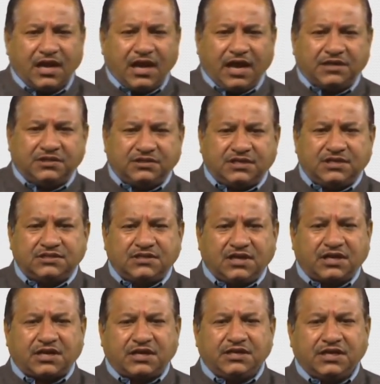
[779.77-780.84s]
and these
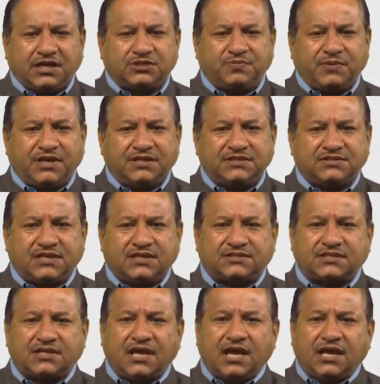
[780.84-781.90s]
learning
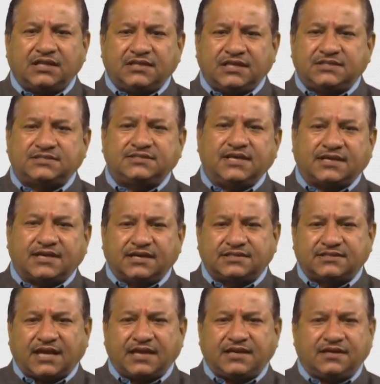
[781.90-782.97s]
experiences, this second
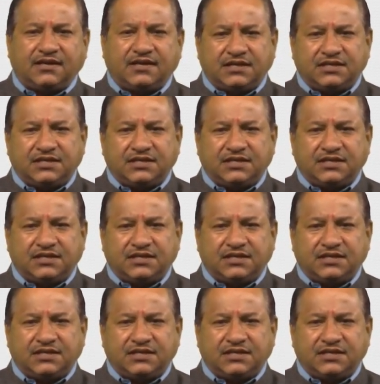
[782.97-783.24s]
cycle